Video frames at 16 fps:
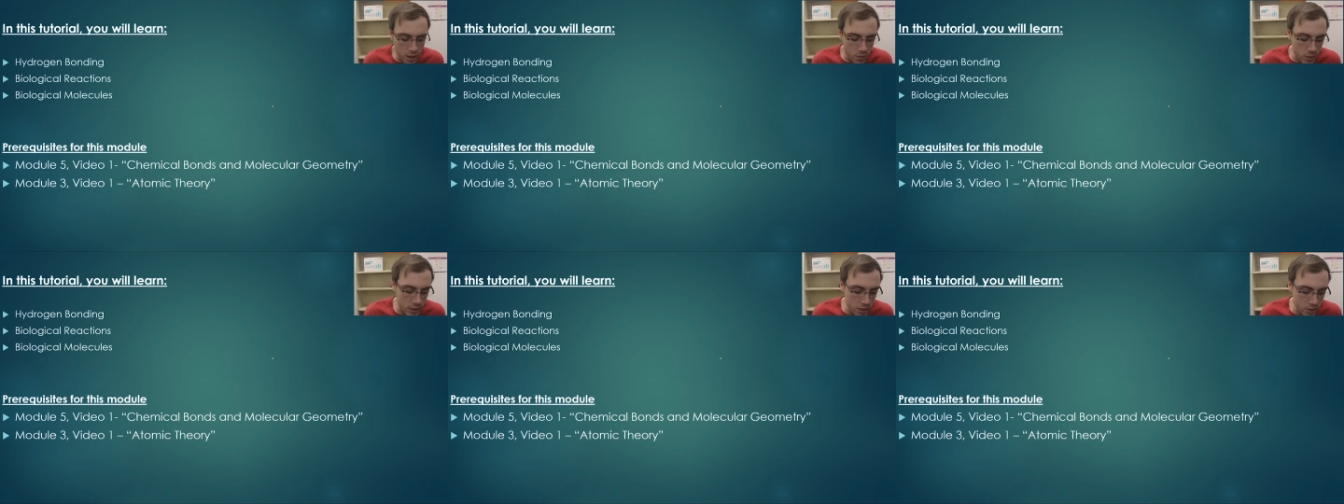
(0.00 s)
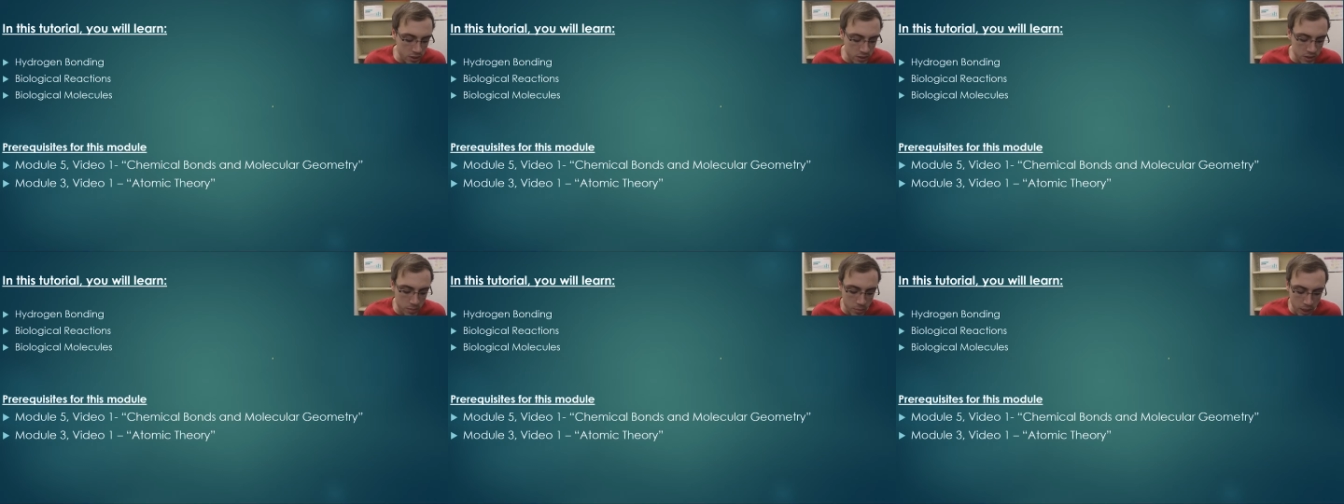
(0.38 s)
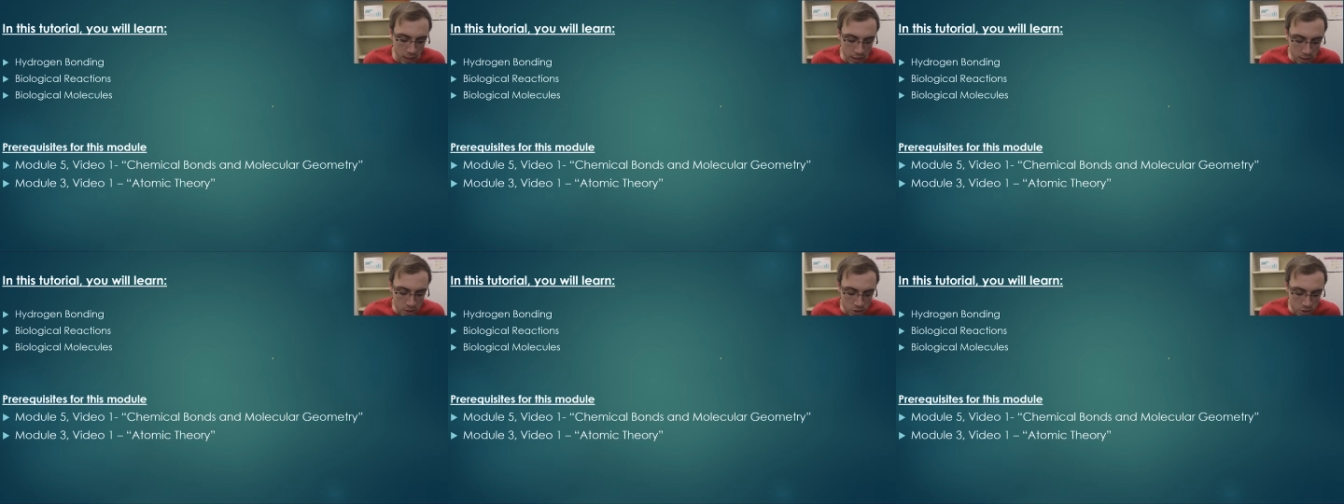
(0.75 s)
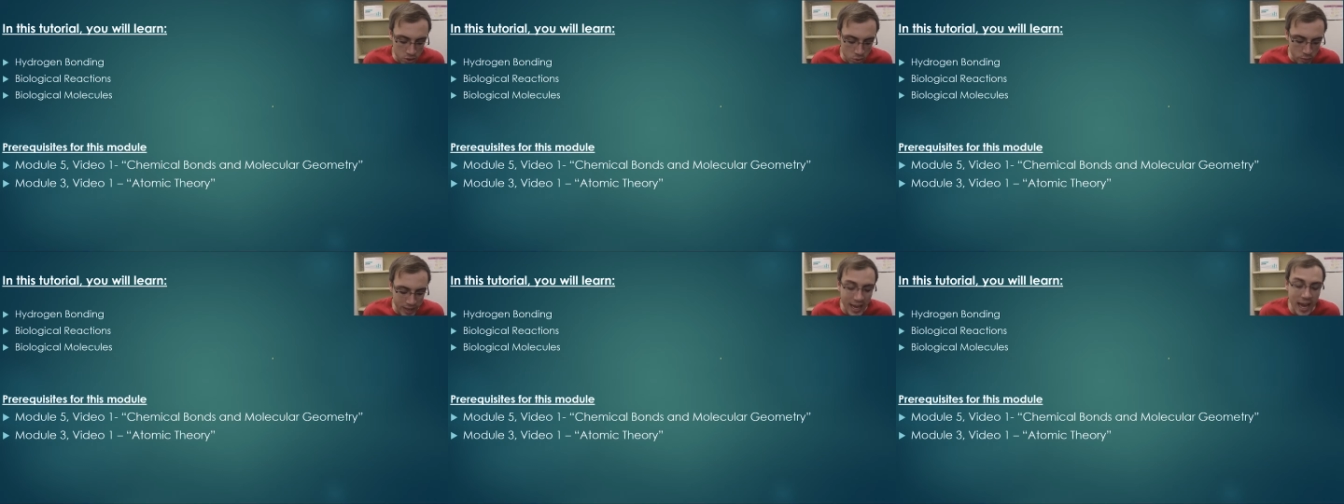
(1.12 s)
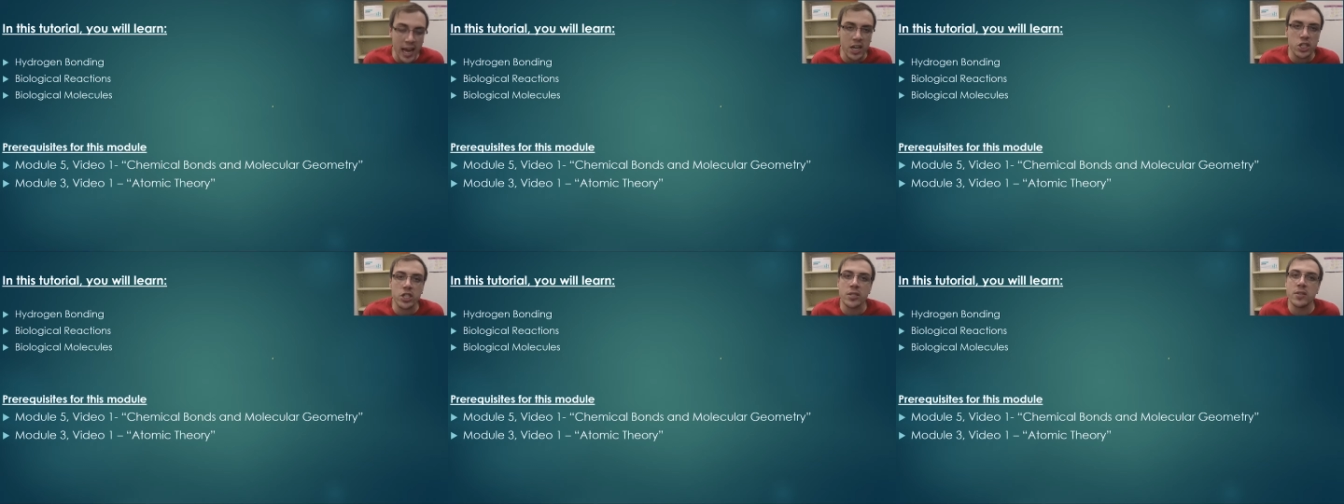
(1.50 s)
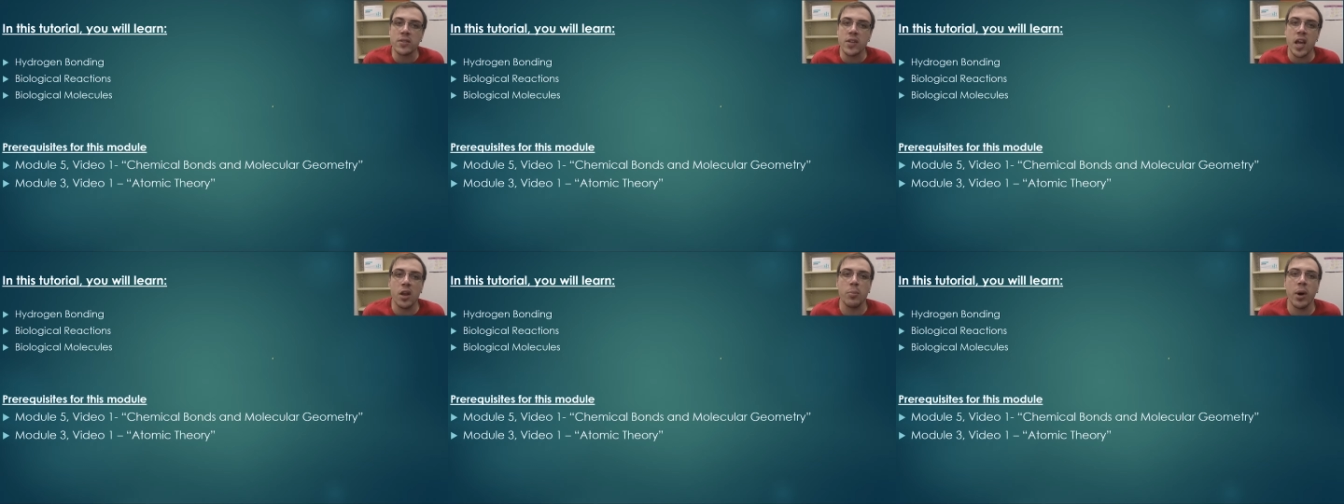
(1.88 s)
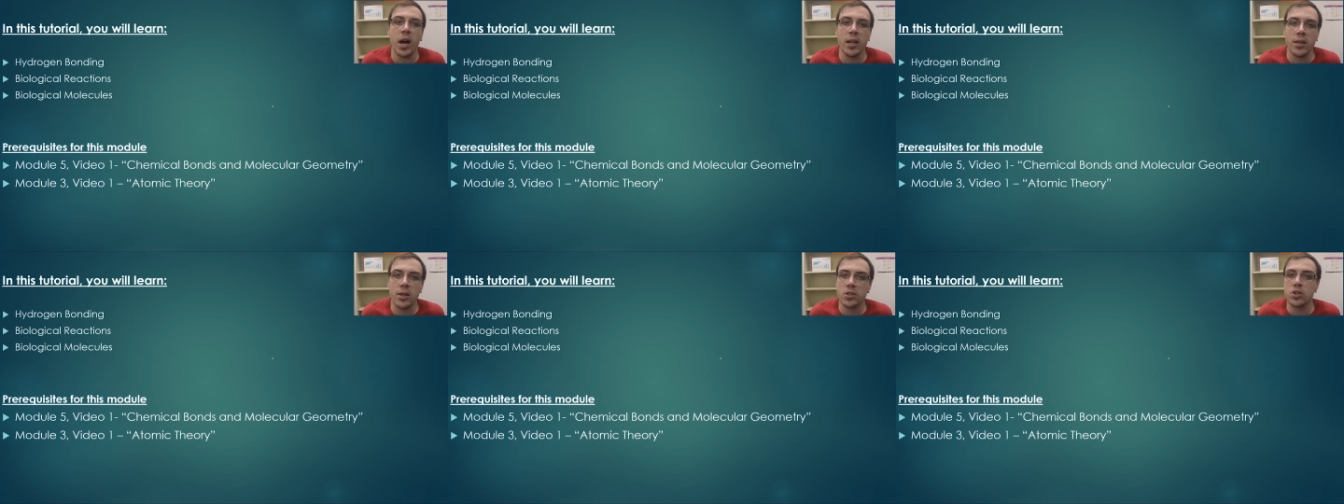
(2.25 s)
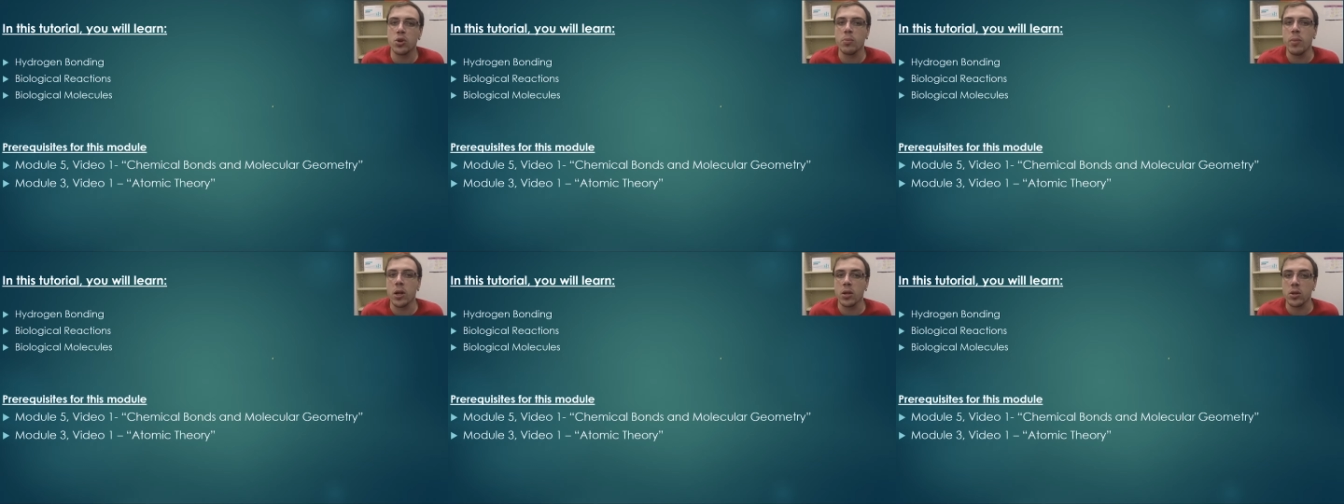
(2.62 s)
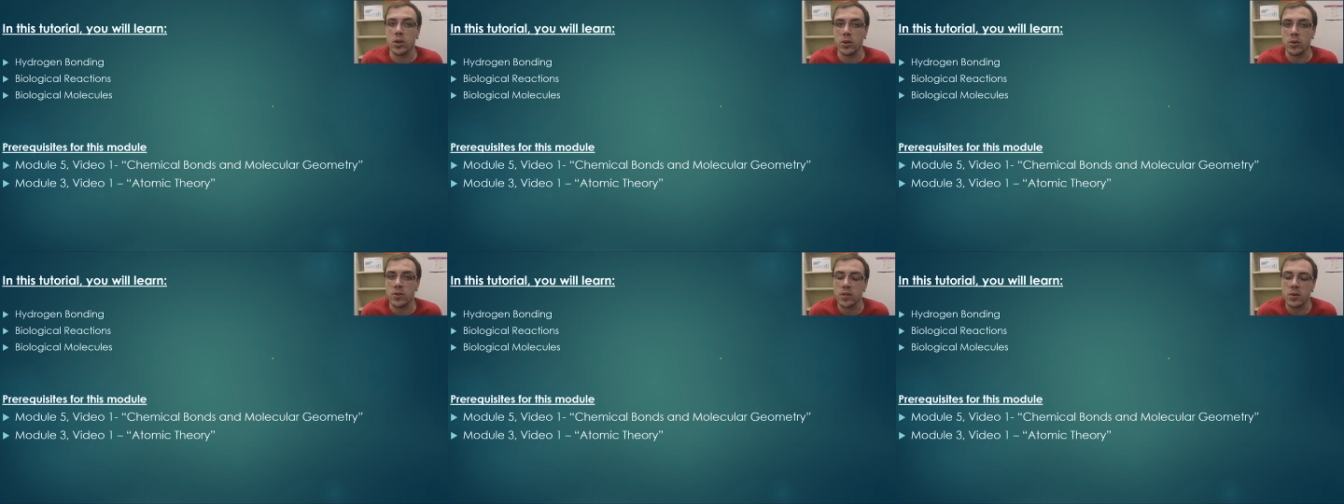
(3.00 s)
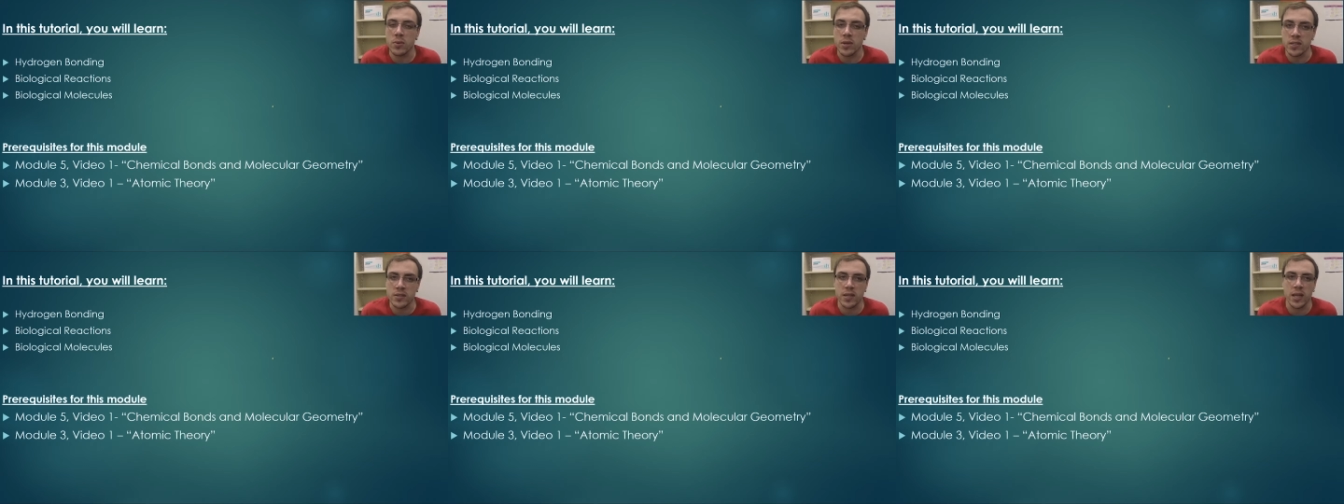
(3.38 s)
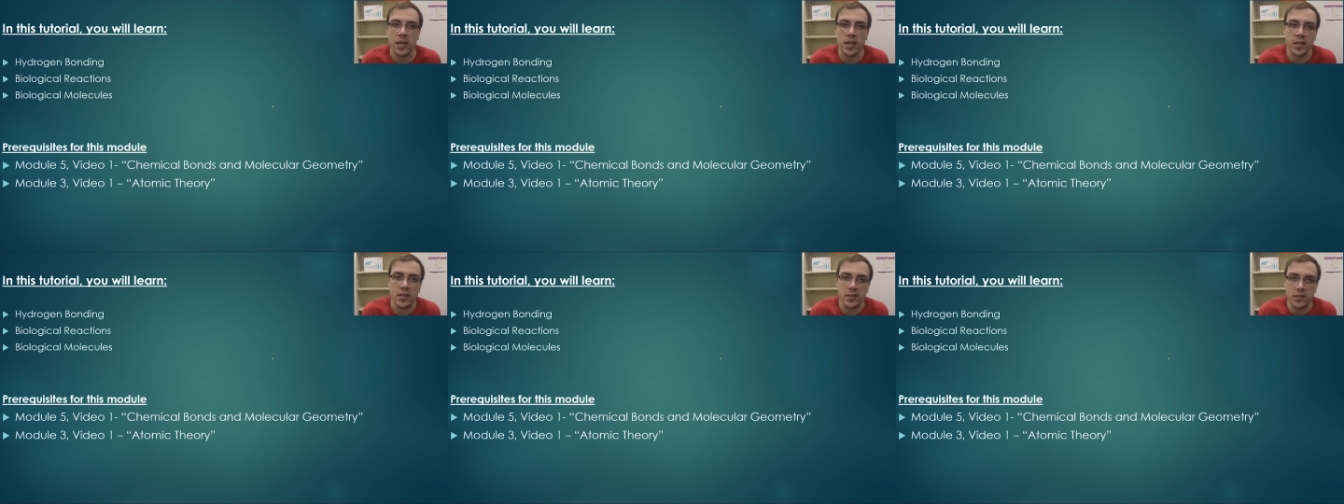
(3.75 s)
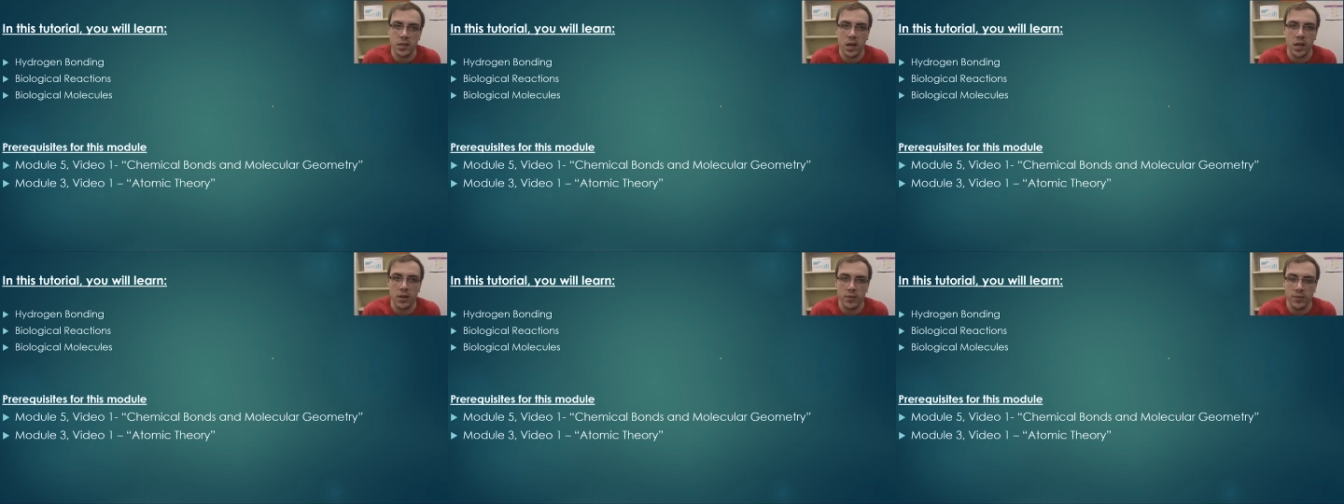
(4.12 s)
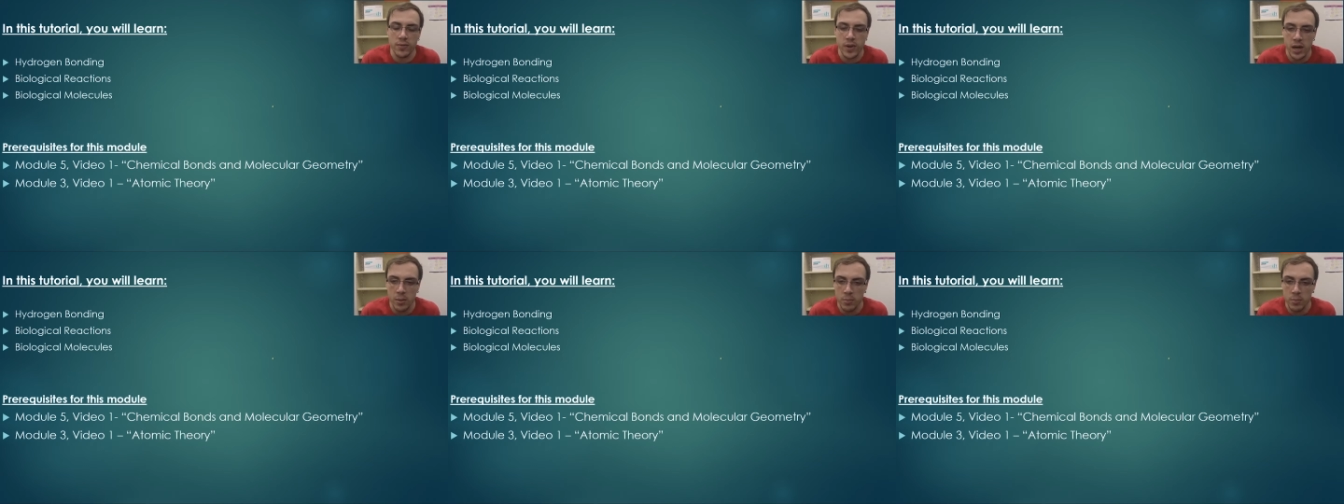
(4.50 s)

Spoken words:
We're going to look at some biological reactions and biological molecules that we see inside of